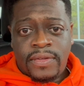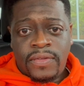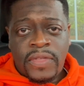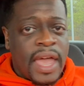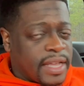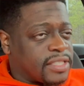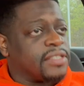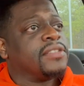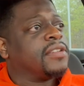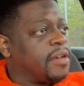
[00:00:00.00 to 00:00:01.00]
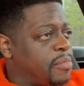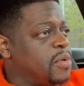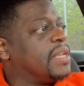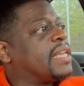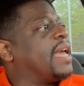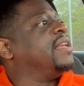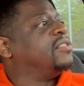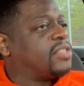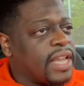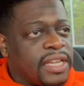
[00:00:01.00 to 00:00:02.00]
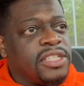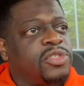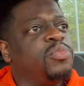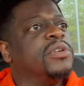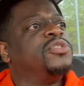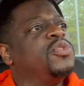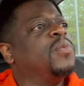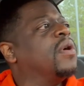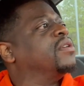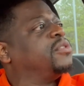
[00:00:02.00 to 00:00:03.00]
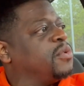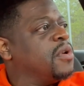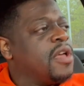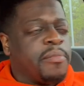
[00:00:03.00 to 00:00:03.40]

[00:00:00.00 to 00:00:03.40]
Yes, communicate. Say this is what you want to do.